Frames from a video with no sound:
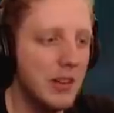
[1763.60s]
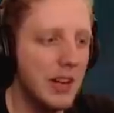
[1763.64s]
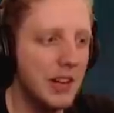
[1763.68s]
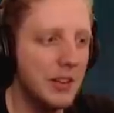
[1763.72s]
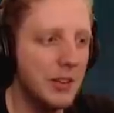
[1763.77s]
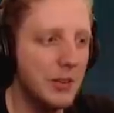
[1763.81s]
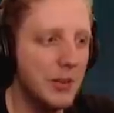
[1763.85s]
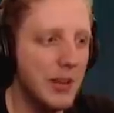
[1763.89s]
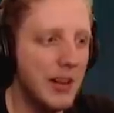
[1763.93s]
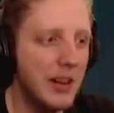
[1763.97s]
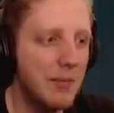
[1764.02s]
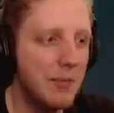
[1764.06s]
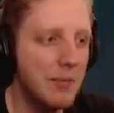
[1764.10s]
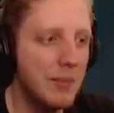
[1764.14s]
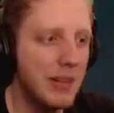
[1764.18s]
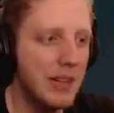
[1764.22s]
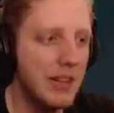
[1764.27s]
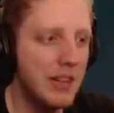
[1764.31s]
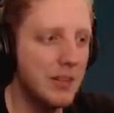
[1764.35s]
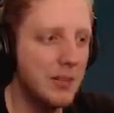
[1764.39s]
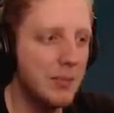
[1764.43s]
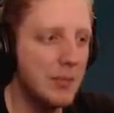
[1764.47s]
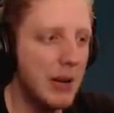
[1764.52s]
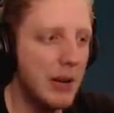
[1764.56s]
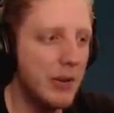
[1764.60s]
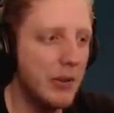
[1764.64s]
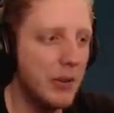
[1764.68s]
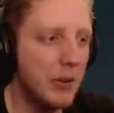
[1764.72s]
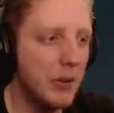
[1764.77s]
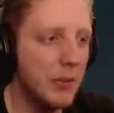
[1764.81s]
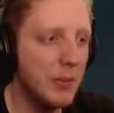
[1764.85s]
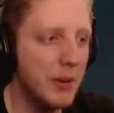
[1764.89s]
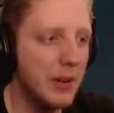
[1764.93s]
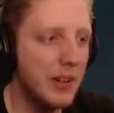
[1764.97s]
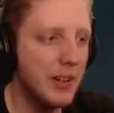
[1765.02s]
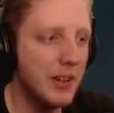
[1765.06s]
I don't have blaze powder
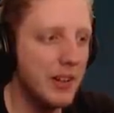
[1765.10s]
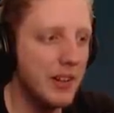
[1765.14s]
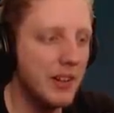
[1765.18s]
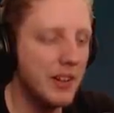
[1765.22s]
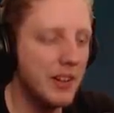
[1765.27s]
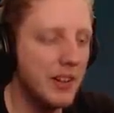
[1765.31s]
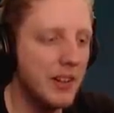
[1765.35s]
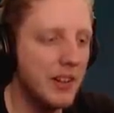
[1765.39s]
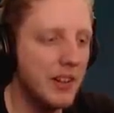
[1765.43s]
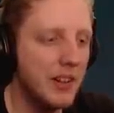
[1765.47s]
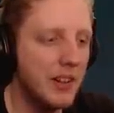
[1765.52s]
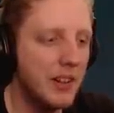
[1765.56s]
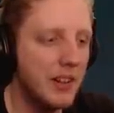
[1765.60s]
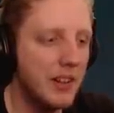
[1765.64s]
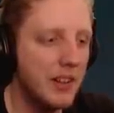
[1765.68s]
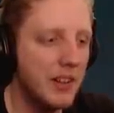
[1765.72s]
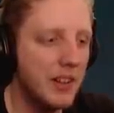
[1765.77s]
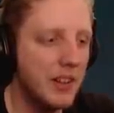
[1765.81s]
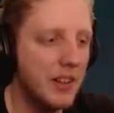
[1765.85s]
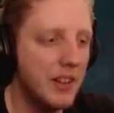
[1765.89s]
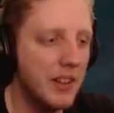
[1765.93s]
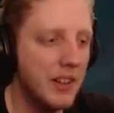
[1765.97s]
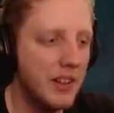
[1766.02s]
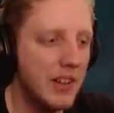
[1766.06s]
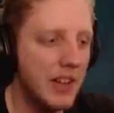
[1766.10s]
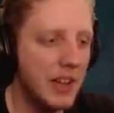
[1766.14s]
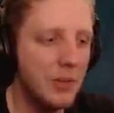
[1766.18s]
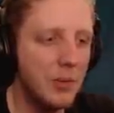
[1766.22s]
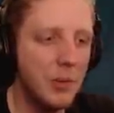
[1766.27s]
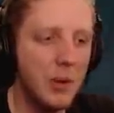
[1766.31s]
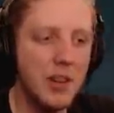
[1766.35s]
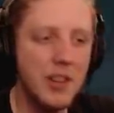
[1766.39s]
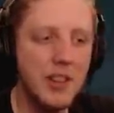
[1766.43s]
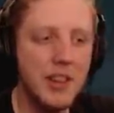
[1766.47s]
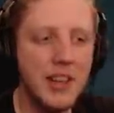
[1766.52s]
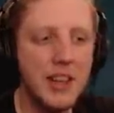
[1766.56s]
on me. That's
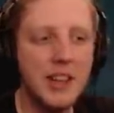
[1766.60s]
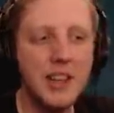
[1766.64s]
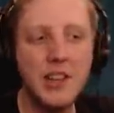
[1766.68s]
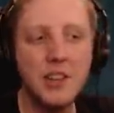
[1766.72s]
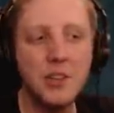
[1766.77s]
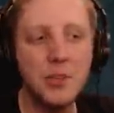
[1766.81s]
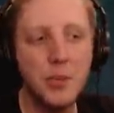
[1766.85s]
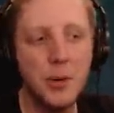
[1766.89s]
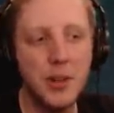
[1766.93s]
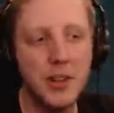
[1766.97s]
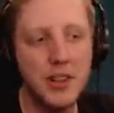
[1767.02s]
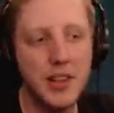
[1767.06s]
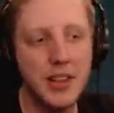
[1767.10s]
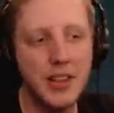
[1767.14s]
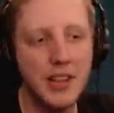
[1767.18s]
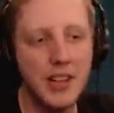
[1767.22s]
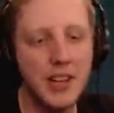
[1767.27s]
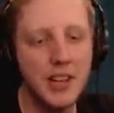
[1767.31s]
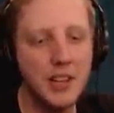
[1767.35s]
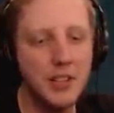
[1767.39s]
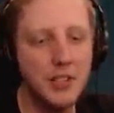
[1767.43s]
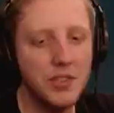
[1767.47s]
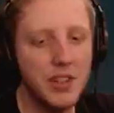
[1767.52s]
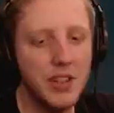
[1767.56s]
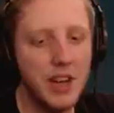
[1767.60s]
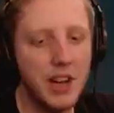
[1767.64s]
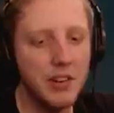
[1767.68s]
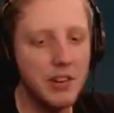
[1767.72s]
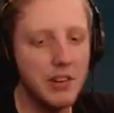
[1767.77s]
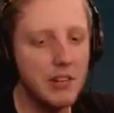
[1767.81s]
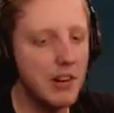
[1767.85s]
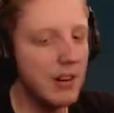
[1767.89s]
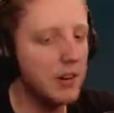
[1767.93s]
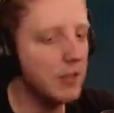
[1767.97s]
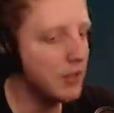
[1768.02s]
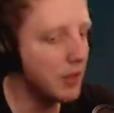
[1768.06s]
one thing that's one thing that I used to
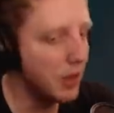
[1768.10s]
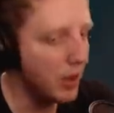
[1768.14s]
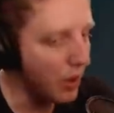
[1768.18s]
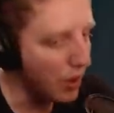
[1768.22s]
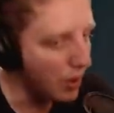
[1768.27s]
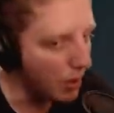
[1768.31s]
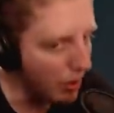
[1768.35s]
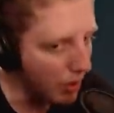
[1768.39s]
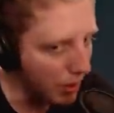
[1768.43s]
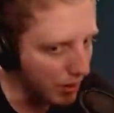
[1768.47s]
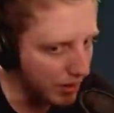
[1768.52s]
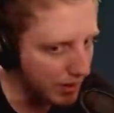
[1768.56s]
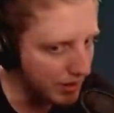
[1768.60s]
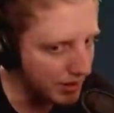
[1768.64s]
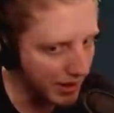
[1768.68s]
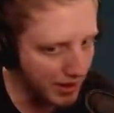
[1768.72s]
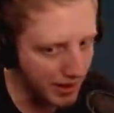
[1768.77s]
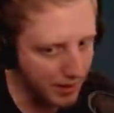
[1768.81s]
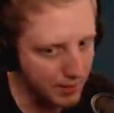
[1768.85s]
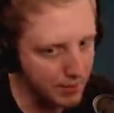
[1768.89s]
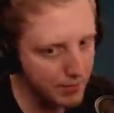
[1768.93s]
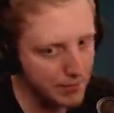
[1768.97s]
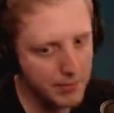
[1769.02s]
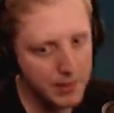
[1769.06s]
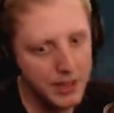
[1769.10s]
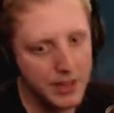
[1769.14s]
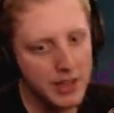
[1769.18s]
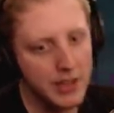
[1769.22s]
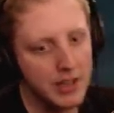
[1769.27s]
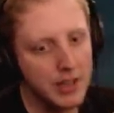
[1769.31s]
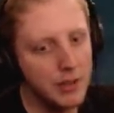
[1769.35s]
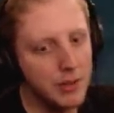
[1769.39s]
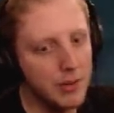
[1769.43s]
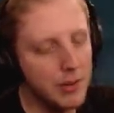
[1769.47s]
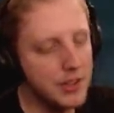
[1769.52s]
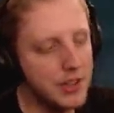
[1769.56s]
carry around all the time,
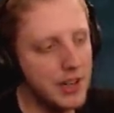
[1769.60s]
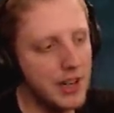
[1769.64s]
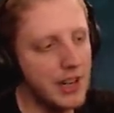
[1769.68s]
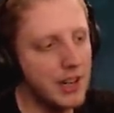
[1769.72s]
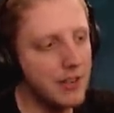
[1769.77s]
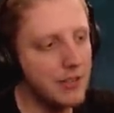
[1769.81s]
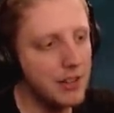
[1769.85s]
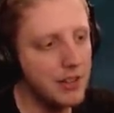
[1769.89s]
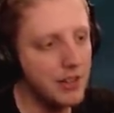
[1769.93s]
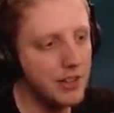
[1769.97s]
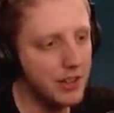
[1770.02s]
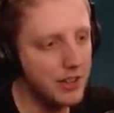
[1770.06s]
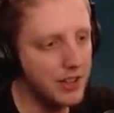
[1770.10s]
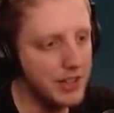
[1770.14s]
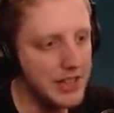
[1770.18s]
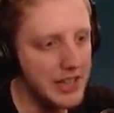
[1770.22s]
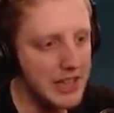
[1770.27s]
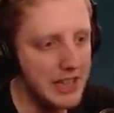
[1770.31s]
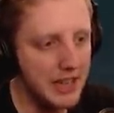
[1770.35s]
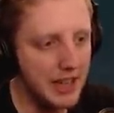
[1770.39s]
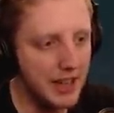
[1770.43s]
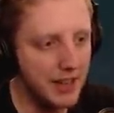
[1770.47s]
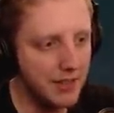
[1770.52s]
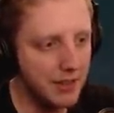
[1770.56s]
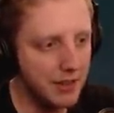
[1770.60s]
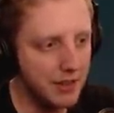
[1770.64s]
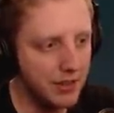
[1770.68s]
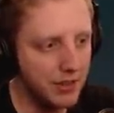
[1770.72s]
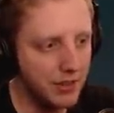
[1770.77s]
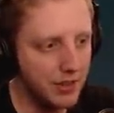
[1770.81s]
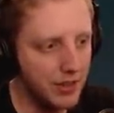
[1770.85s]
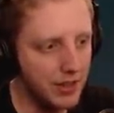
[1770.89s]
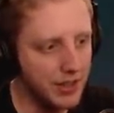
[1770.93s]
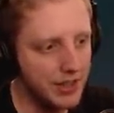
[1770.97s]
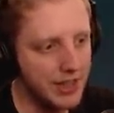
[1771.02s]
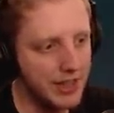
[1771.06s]
which I haven't done yet. I haven't
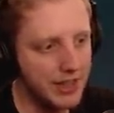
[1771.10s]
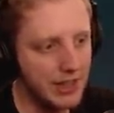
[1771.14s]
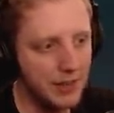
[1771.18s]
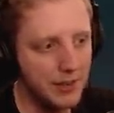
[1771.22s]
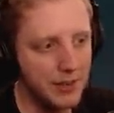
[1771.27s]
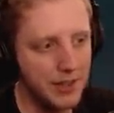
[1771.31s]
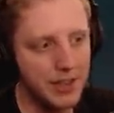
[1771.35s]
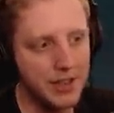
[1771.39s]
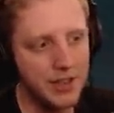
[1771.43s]
sorted that out